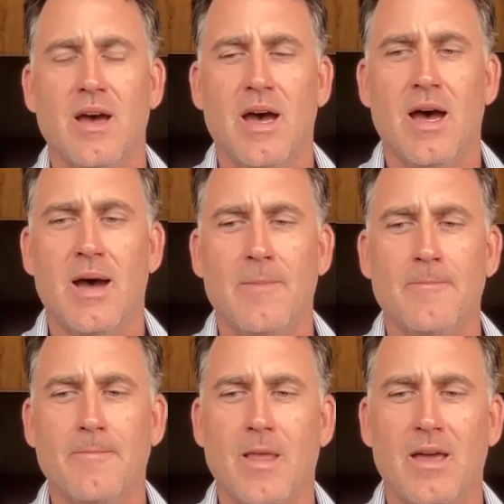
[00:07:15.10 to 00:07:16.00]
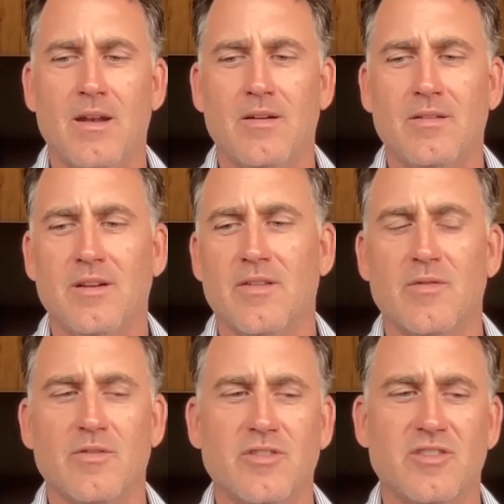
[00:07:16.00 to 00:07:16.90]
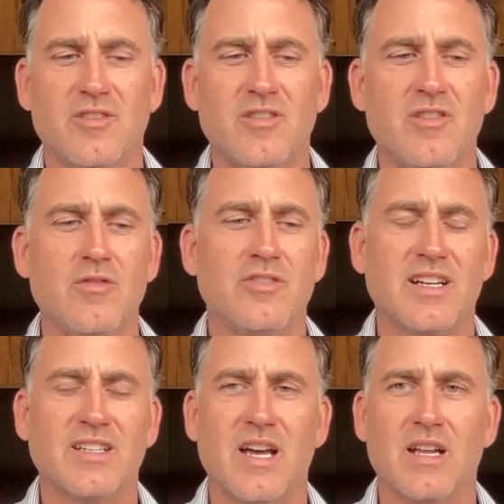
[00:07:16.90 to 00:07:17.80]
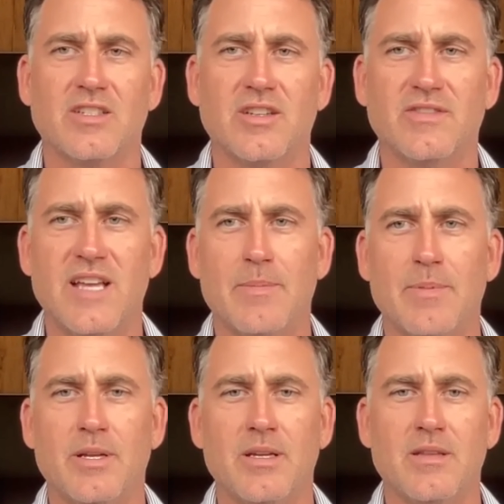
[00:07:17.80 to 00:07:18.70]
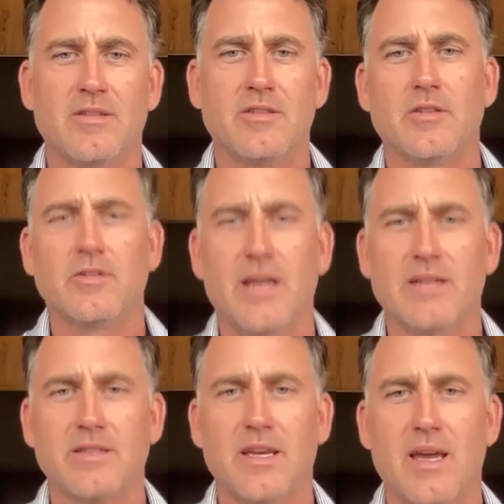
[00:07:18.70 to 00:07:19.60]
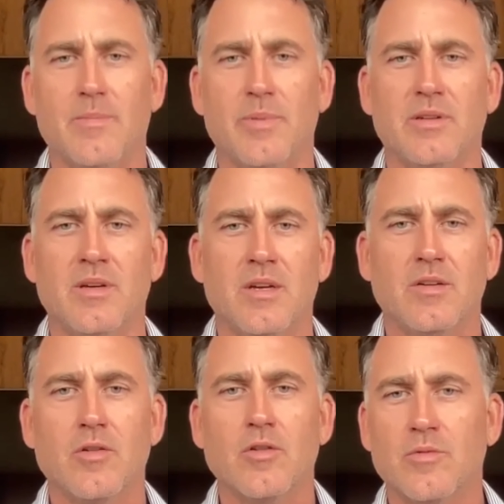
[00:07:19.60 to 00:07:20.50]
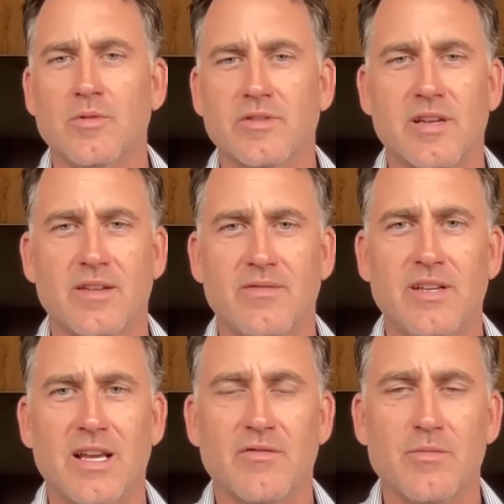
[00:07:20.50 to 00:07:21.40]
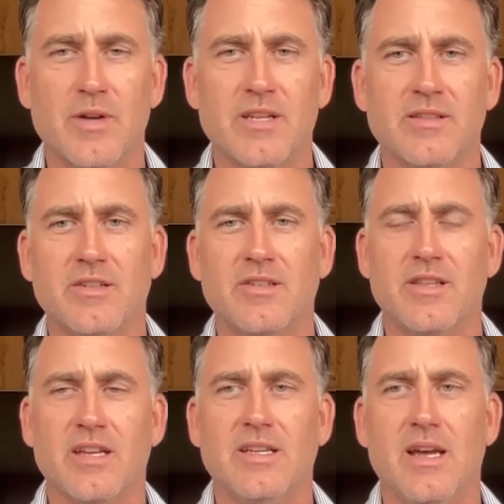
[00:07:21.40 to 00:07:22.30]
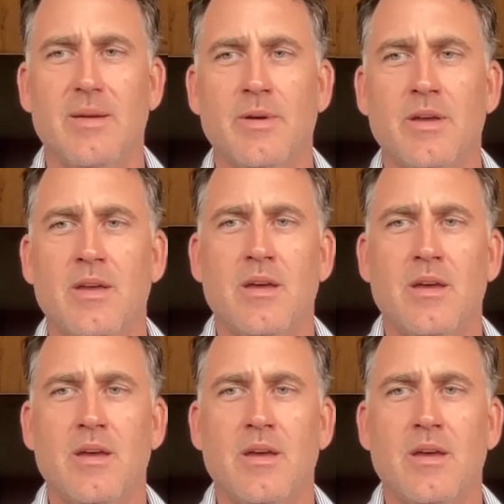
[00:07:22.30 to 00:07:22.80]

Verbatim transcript: Um, and uh, you know there were just huge tectonic shifts happening in the search landscape, and Google was kind of eating everybody's lunch at that time.